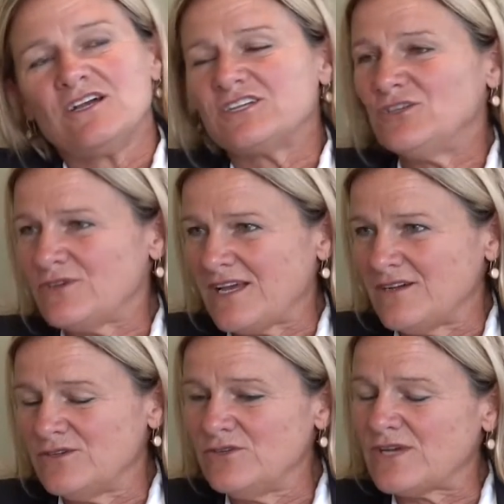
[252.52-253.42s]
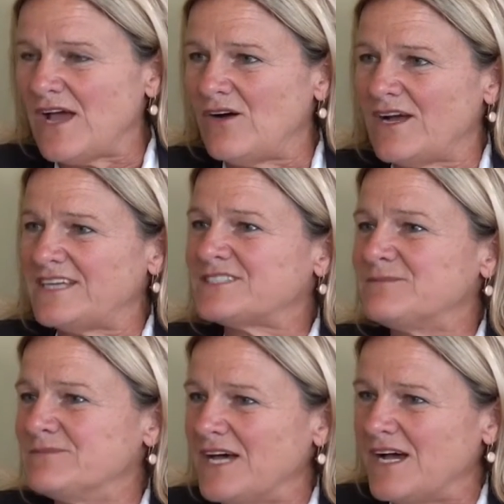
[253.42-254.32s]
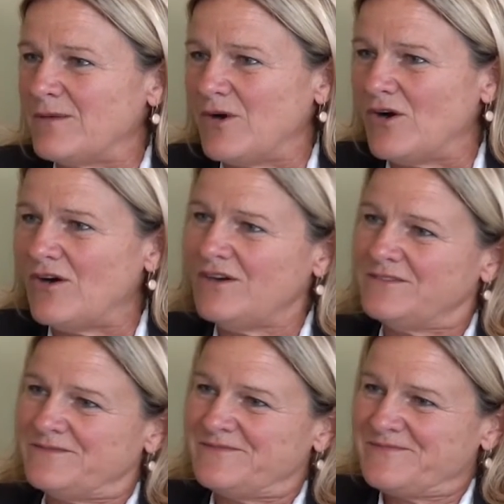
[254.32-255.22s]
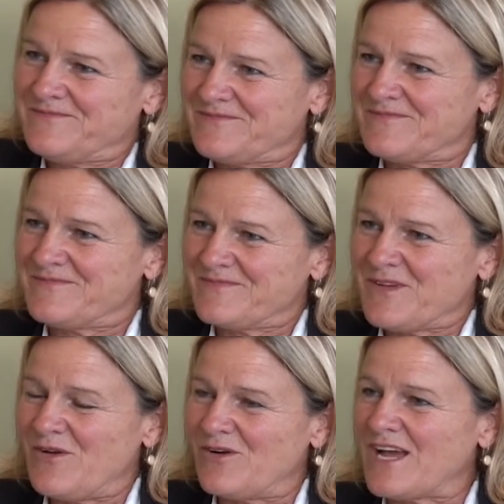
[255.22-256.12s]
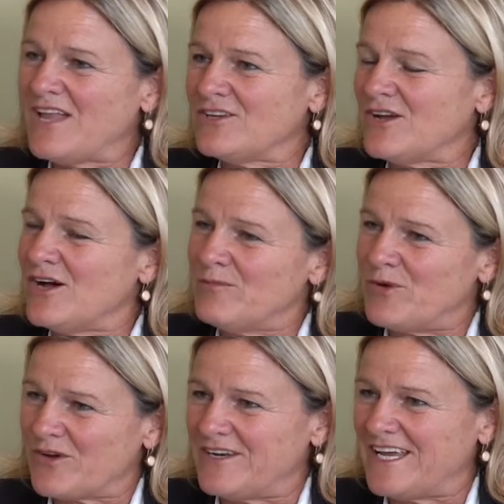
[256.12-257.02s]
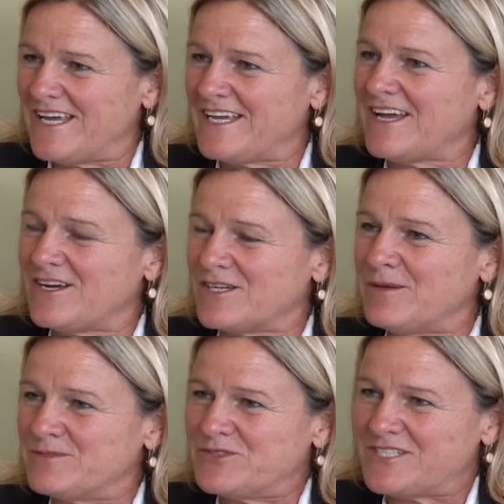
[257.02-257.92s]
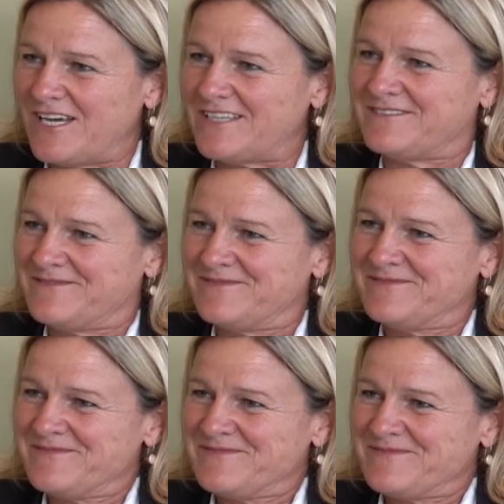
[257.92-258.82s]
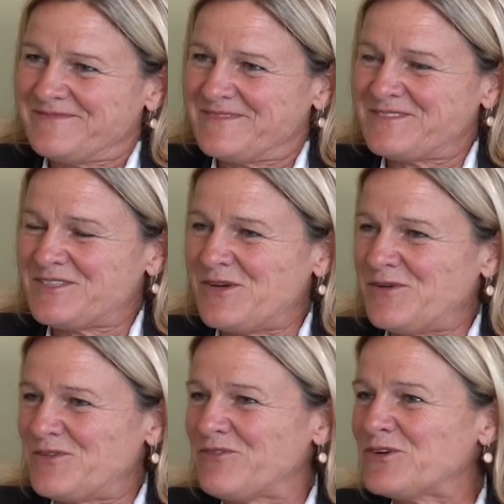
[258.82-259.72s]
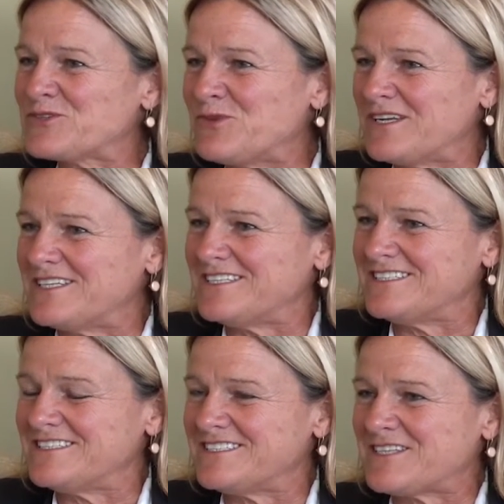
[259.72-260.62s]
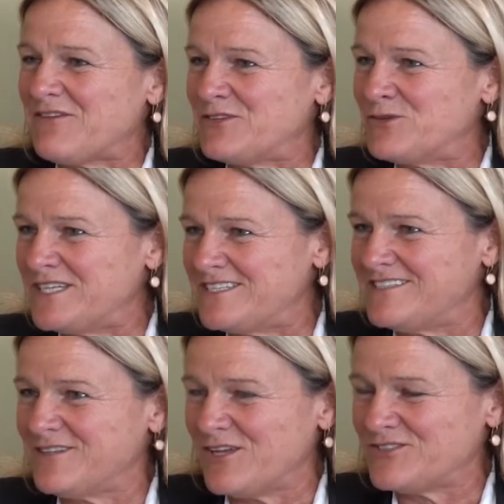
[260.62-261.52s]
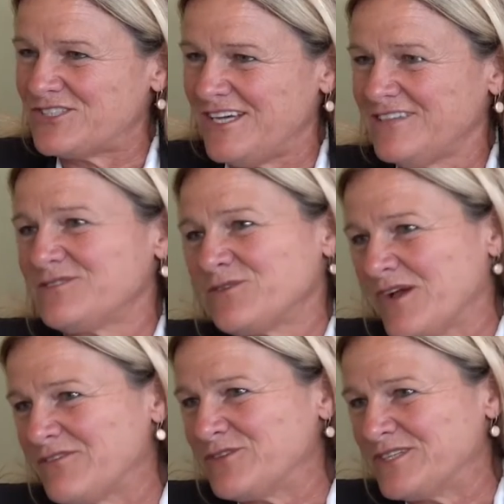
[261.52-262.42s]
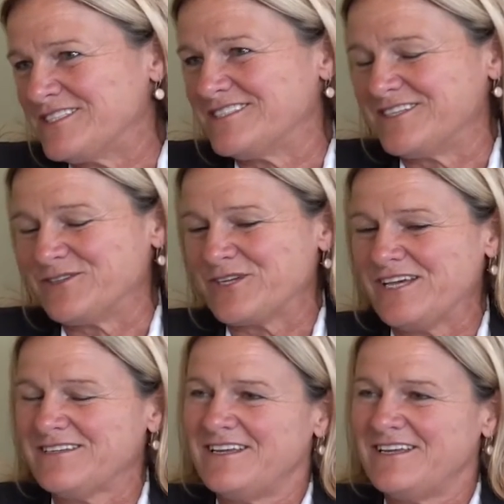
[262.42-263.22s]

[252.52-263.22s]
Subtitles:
You can handsome dive Kalana Bokane Hangnam Yusai. So the first one is, have you eaten lunch yet? Or have you eaten dinner yet?